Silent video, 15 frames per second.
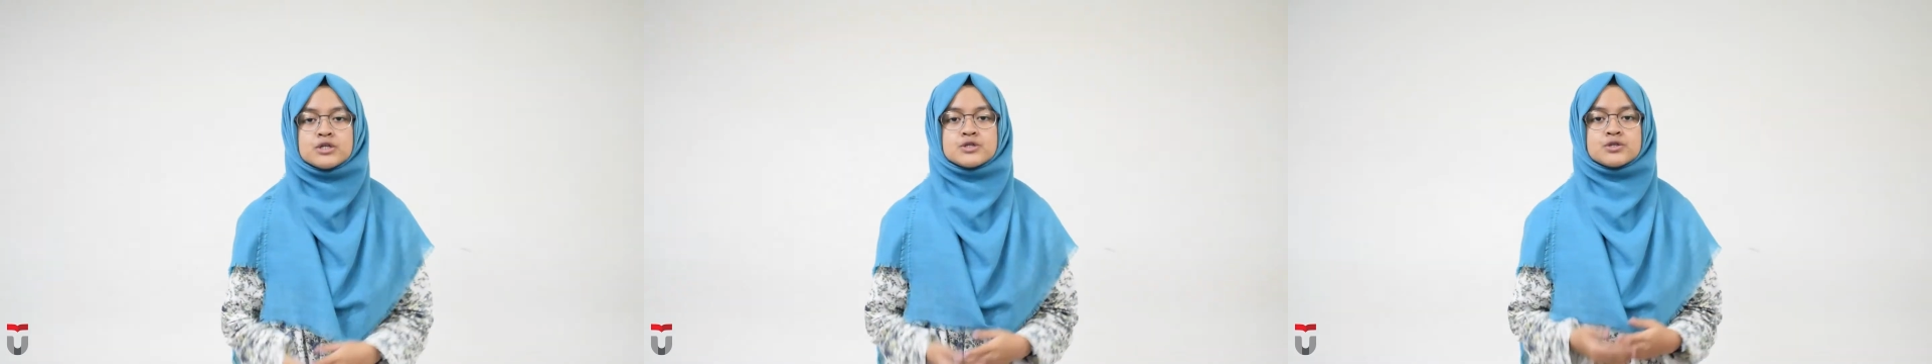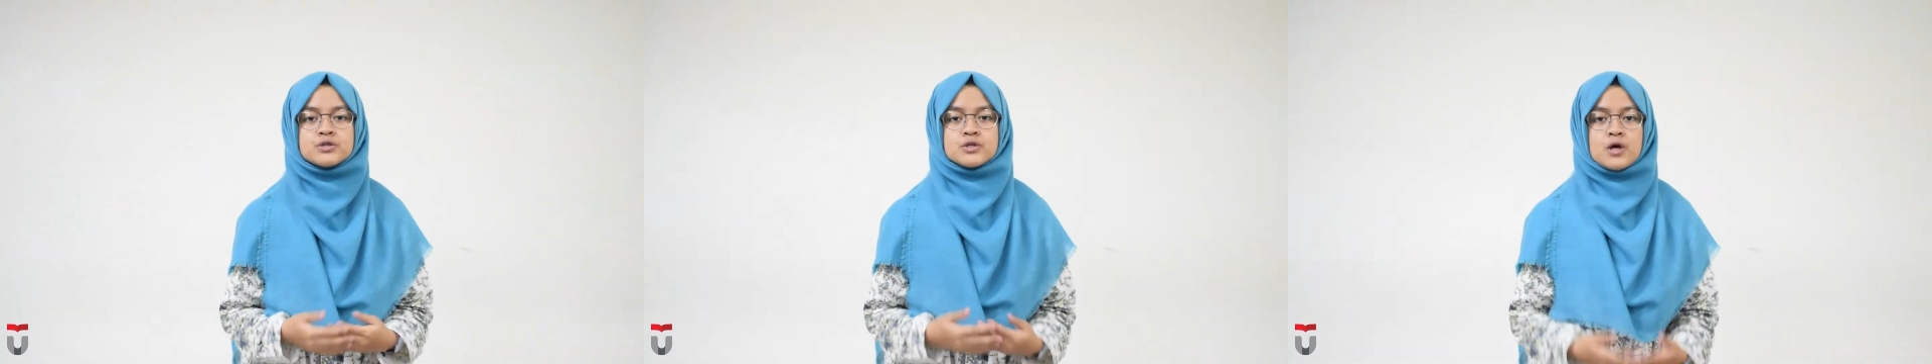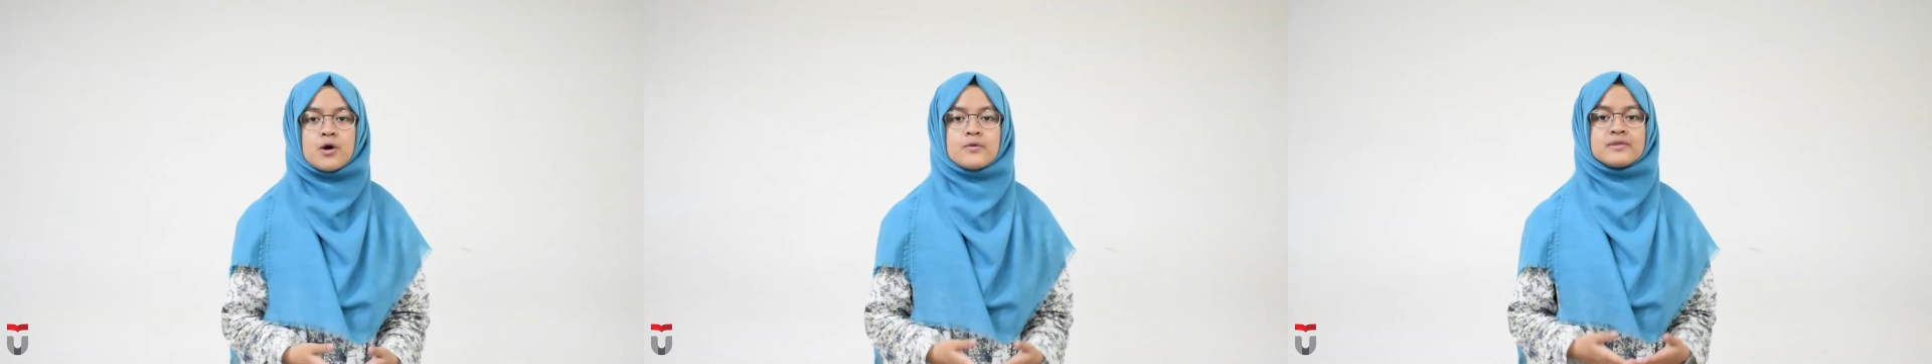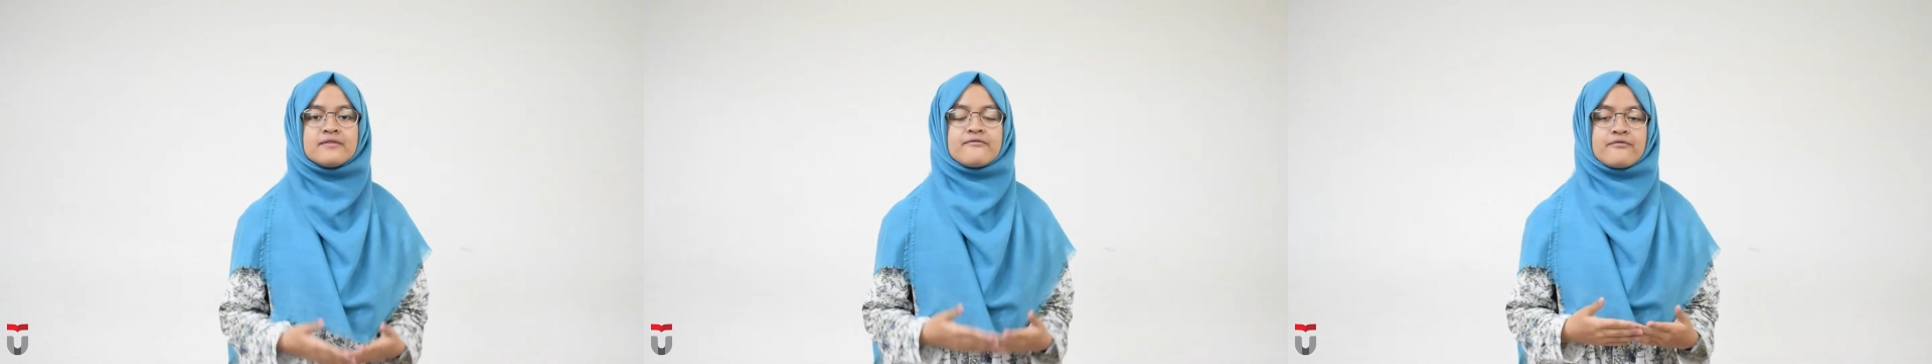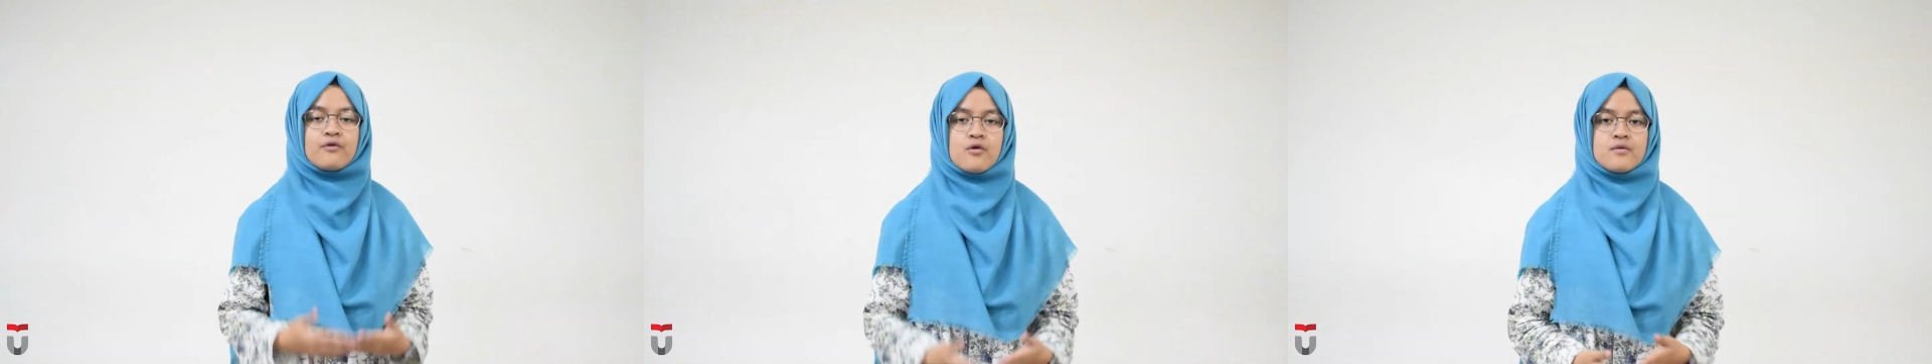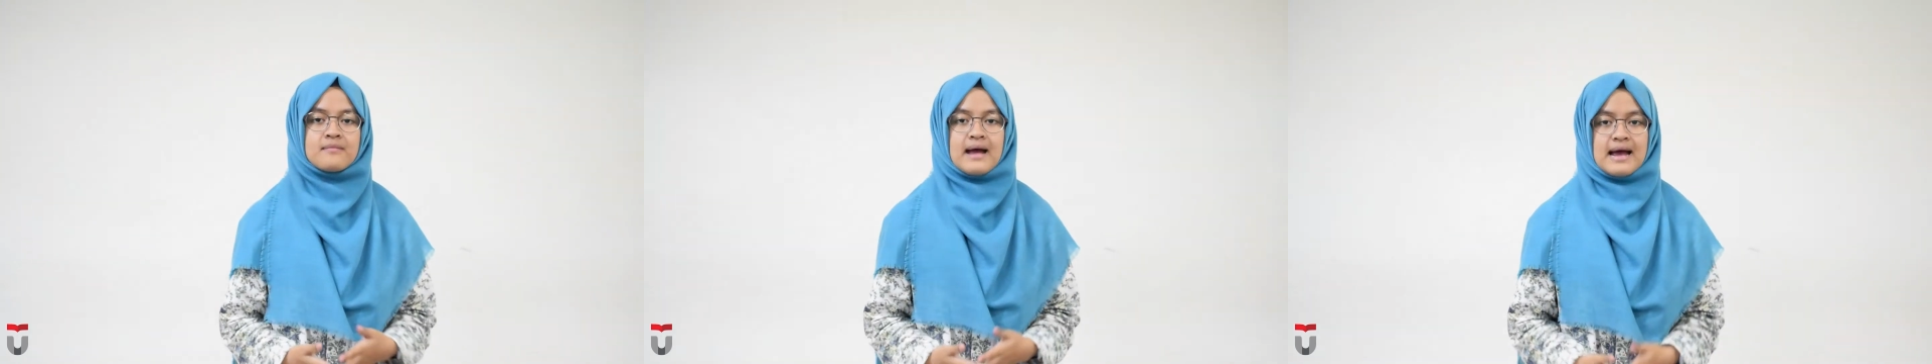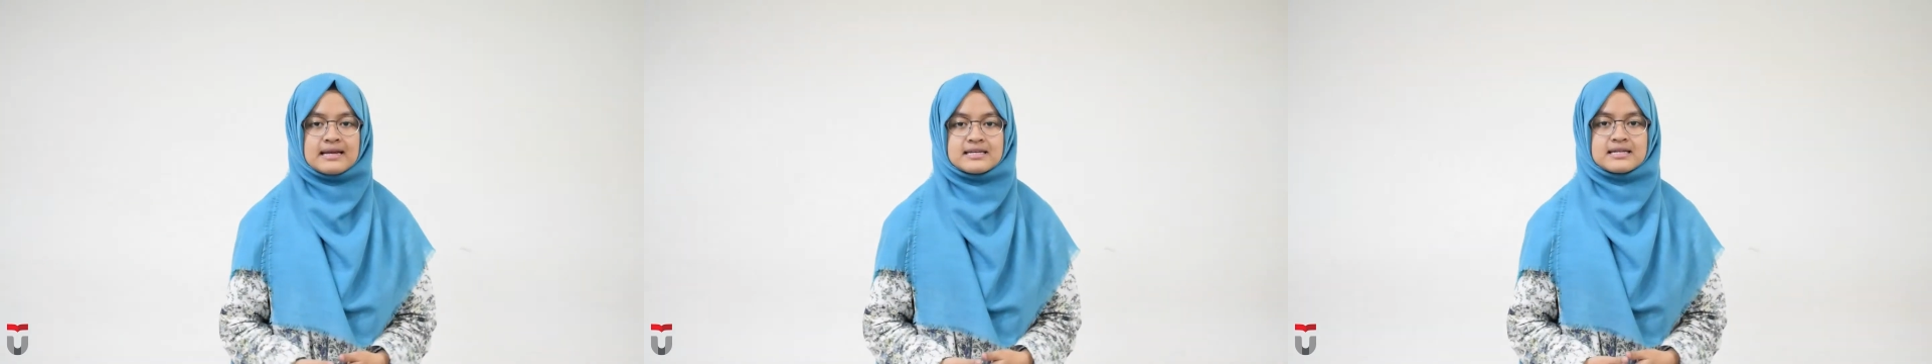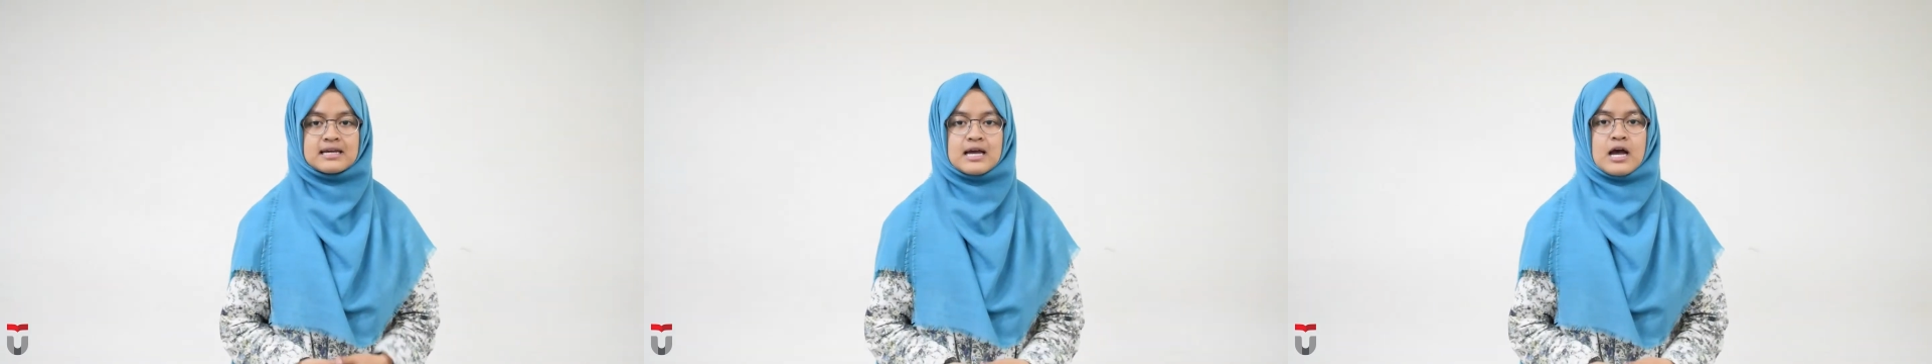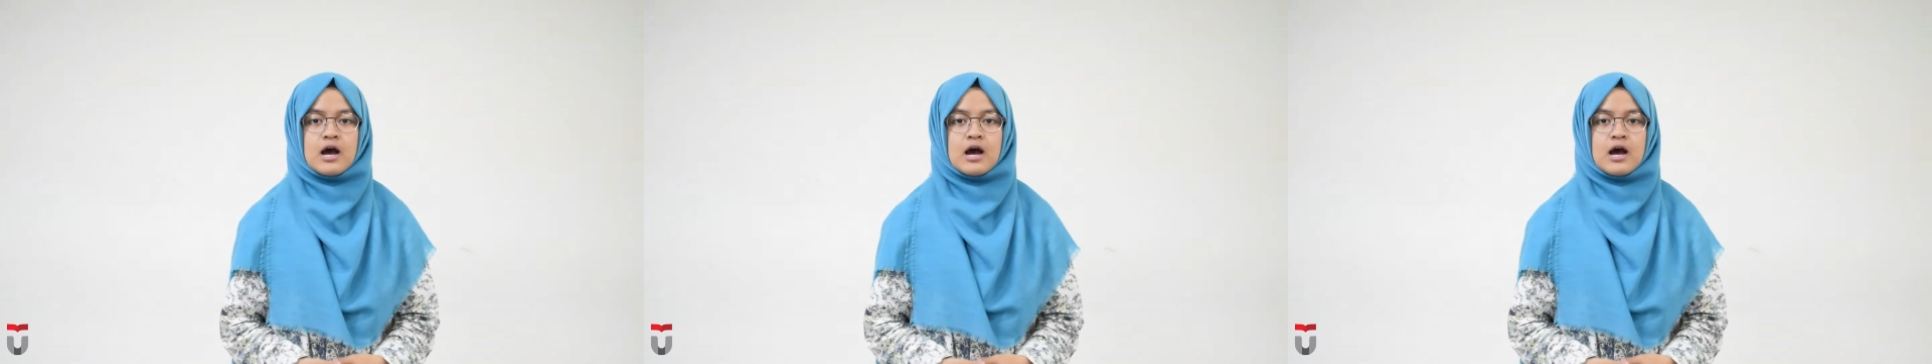To know the format